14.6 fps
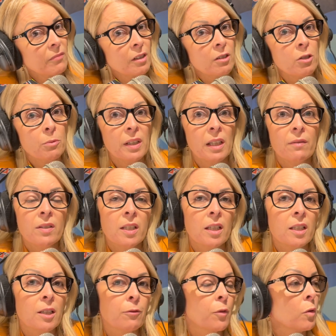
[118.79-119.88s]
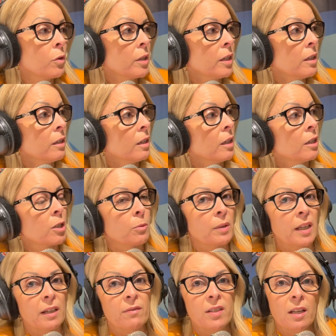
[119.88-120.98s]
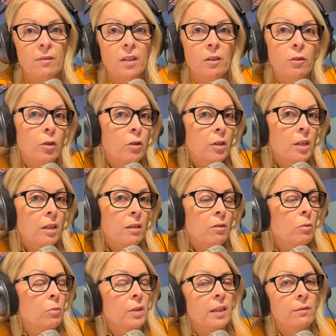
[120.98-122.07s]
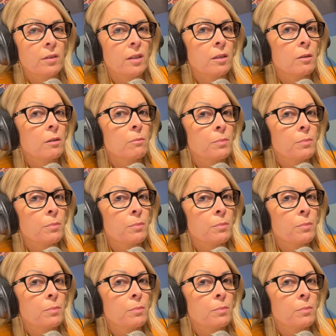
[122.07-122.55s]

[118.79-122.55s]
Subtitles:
Do we have 60-40? Do we have 70-30? Or whatever the